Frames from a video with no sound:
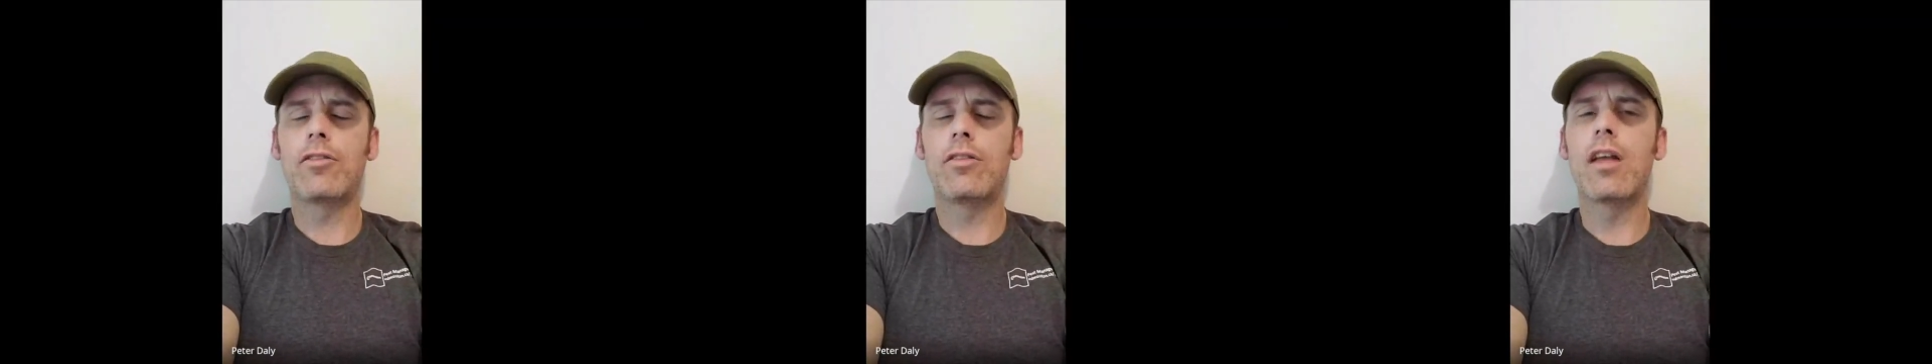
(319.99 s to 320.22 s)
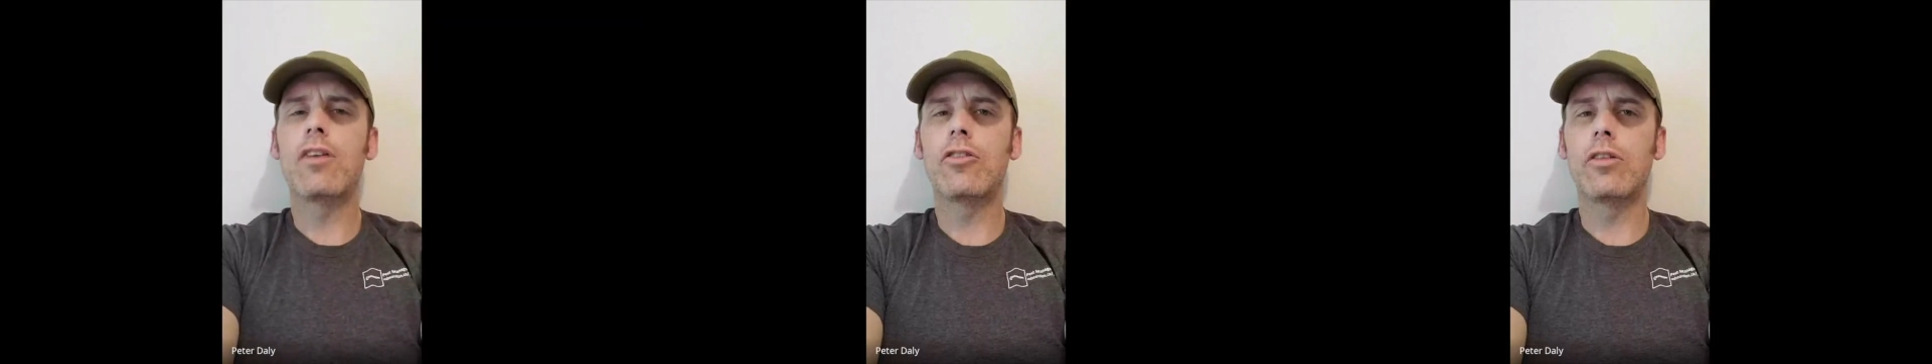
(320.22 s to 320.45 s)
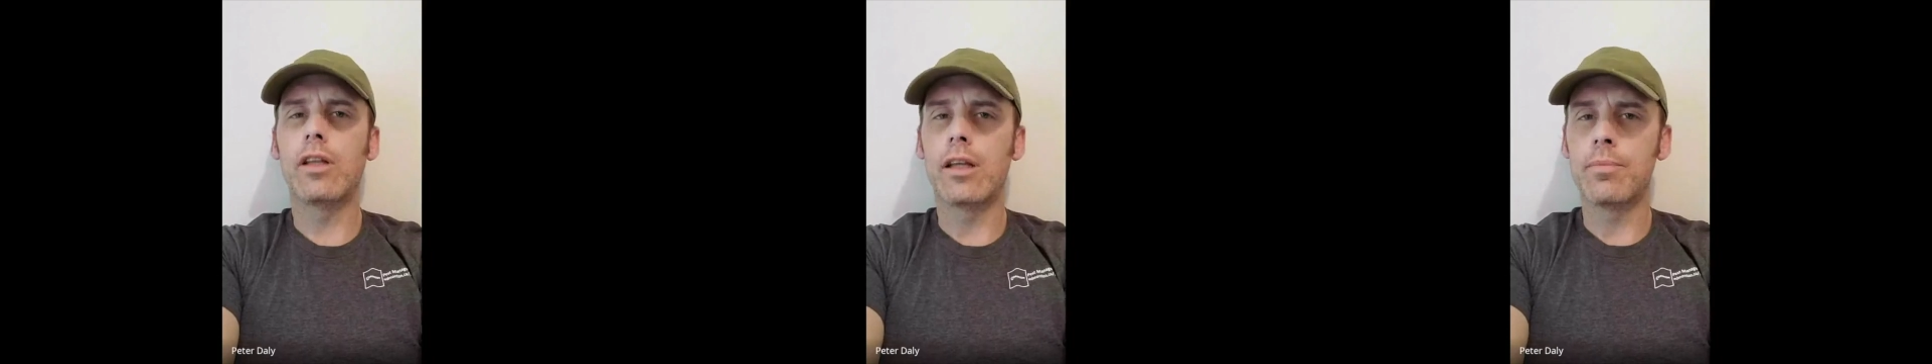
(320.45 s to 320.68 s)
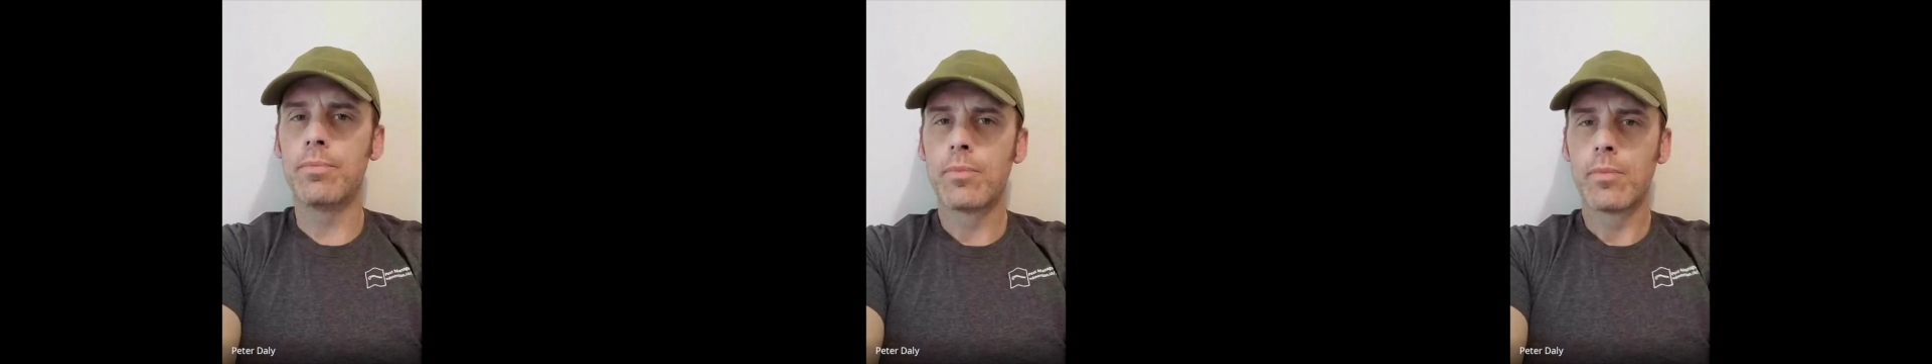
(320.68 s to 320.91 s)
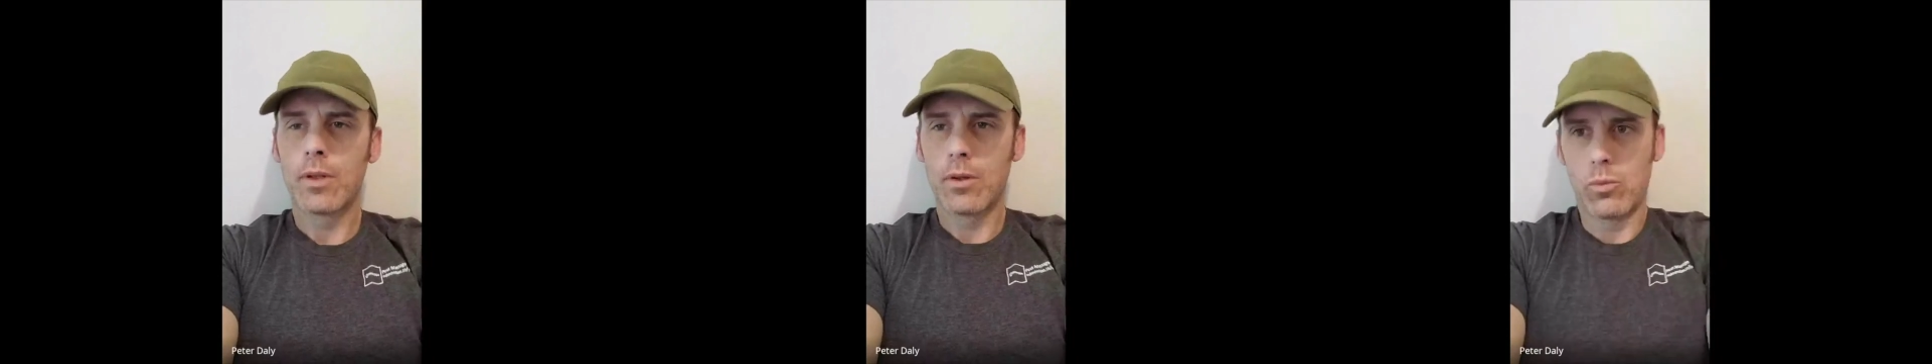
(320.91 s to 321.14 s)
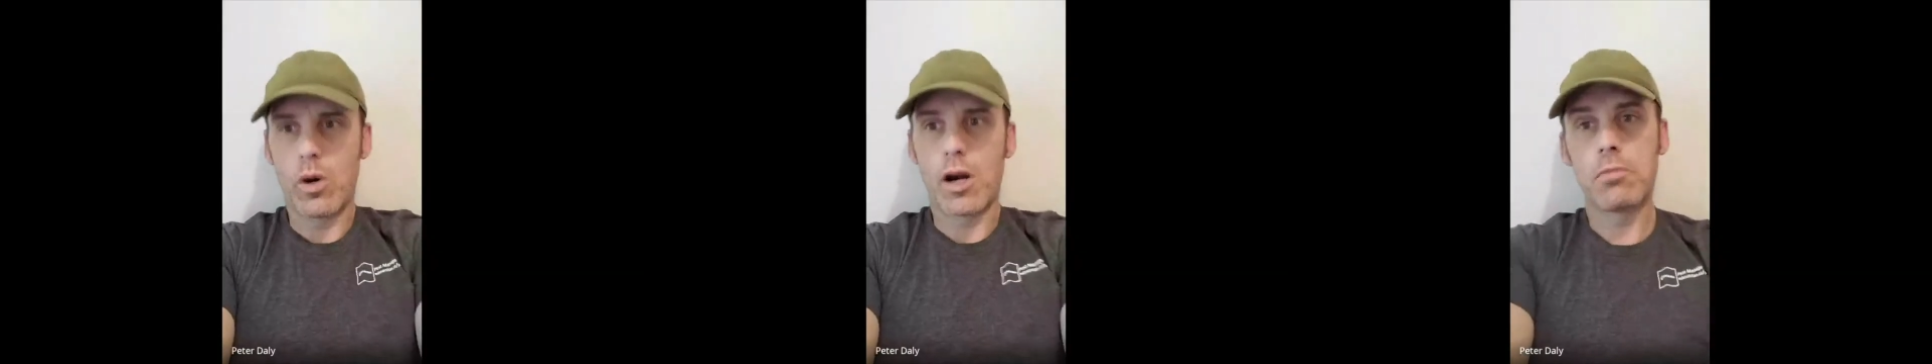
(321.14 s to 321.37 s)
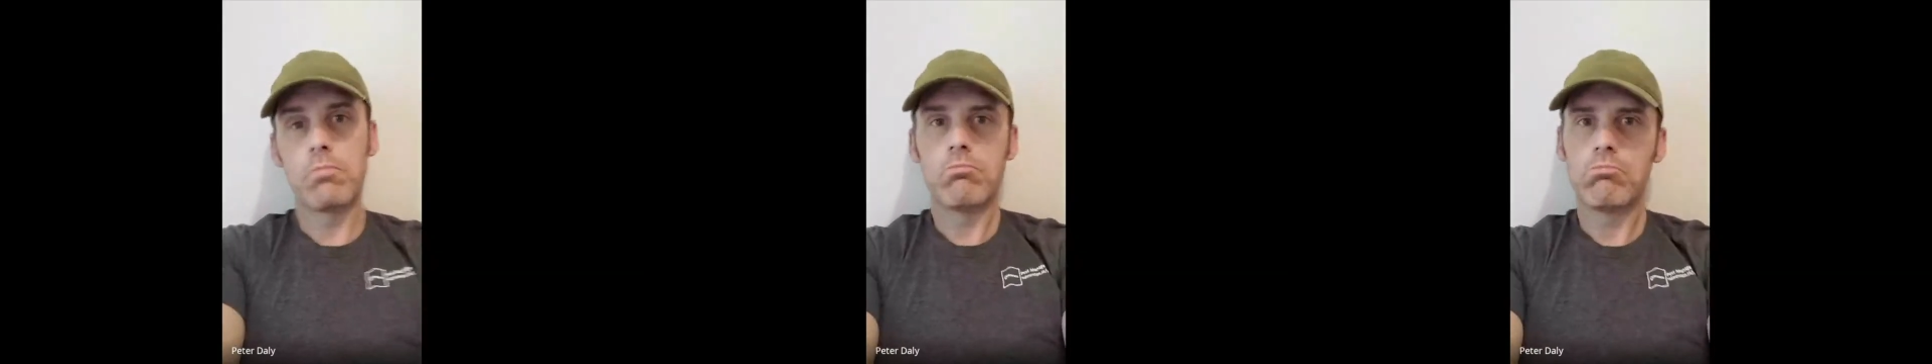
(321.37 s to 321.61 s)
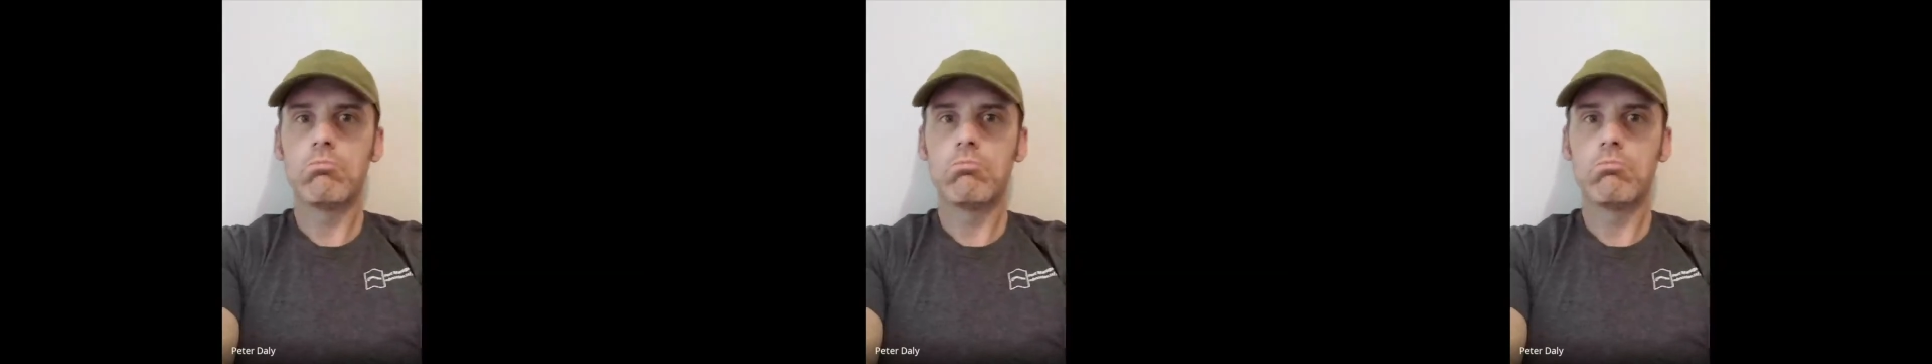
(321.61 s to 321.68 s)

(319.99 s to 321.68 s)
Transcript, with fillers: essentially where